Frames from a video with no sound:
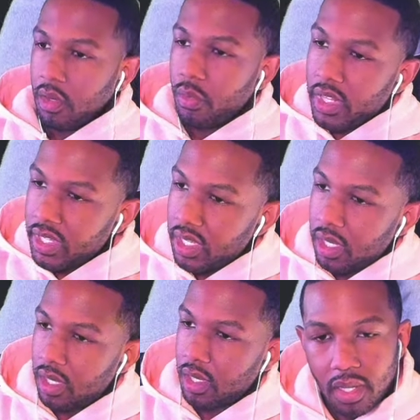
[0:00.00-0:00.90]
Really?
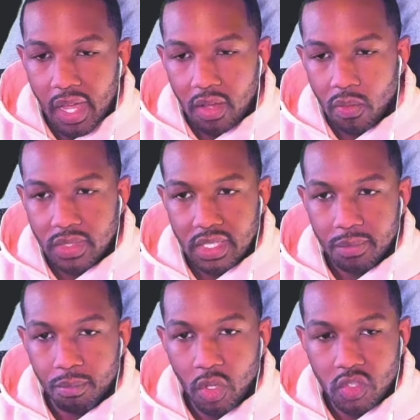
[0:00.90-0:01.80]
I always
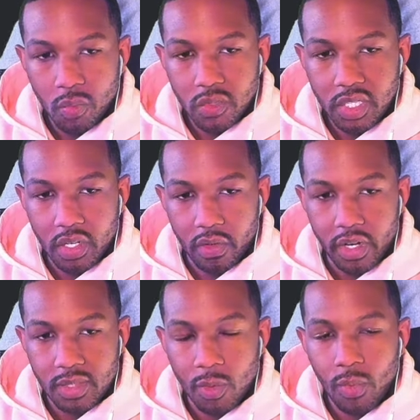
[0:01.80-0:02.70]
get multiple secret
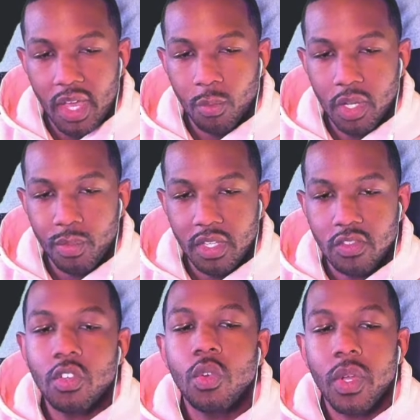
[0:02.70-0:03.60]
rares, but why would it be
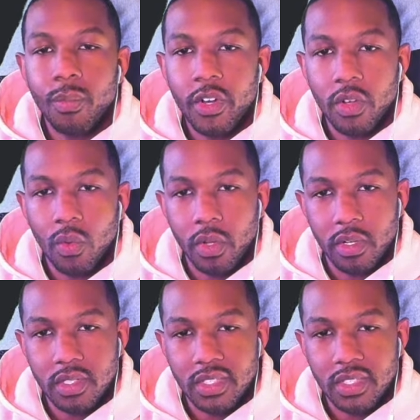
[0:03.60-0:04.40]
two Imperial Orders?